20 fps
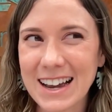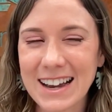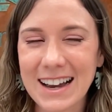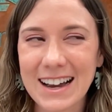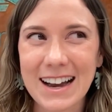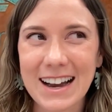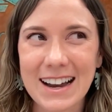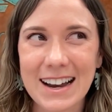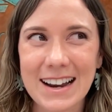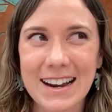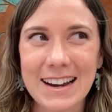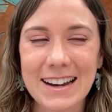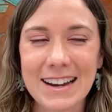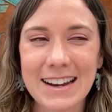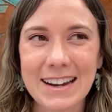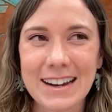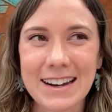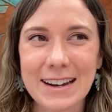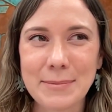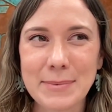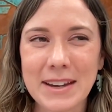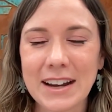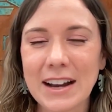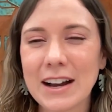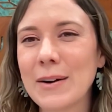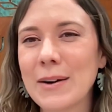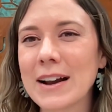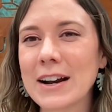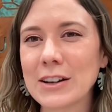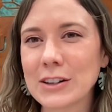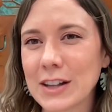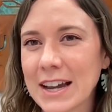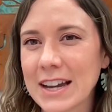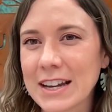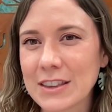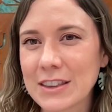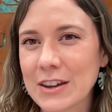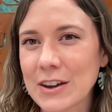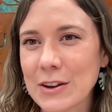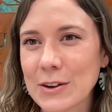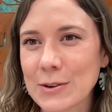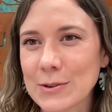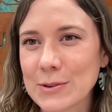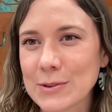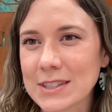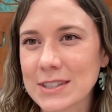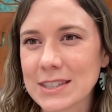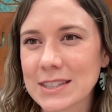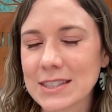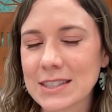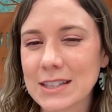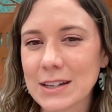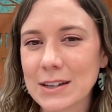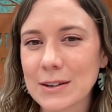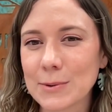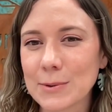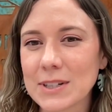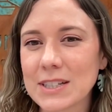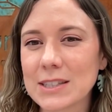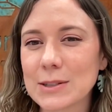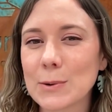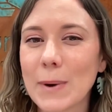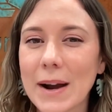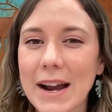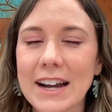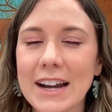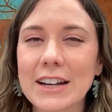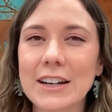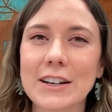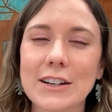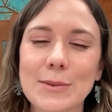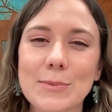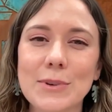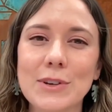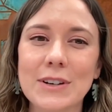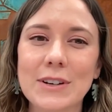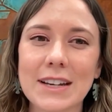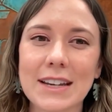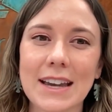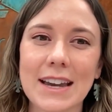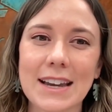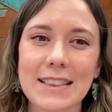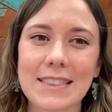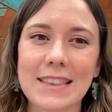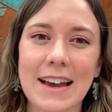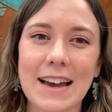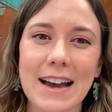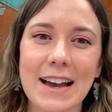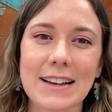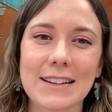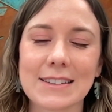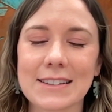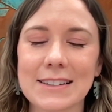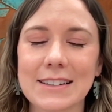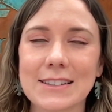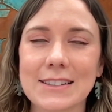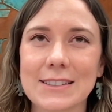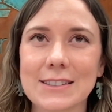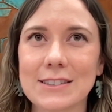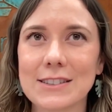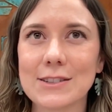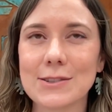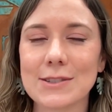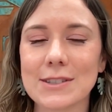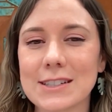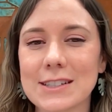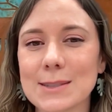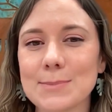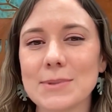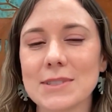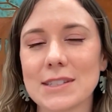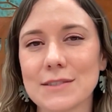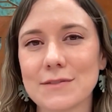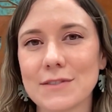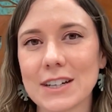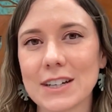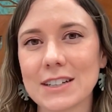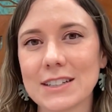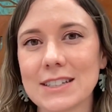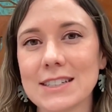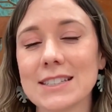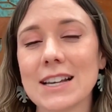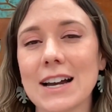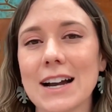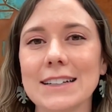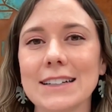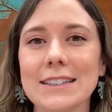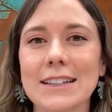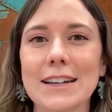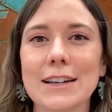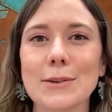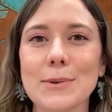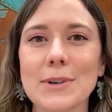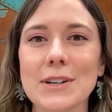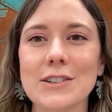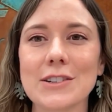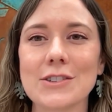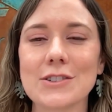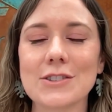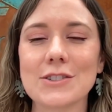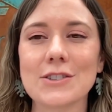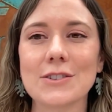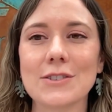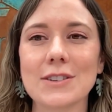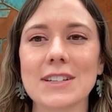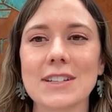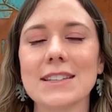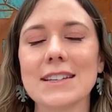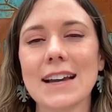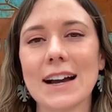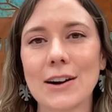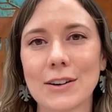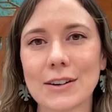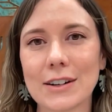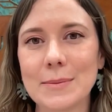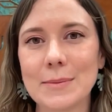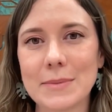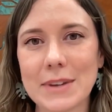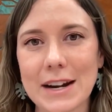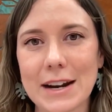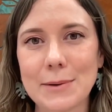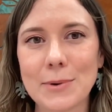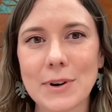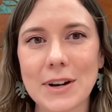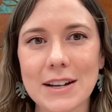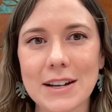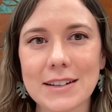I am like, oh, I don't like those. What's a way I can communicate that in using specific design language to get the outcome that I want?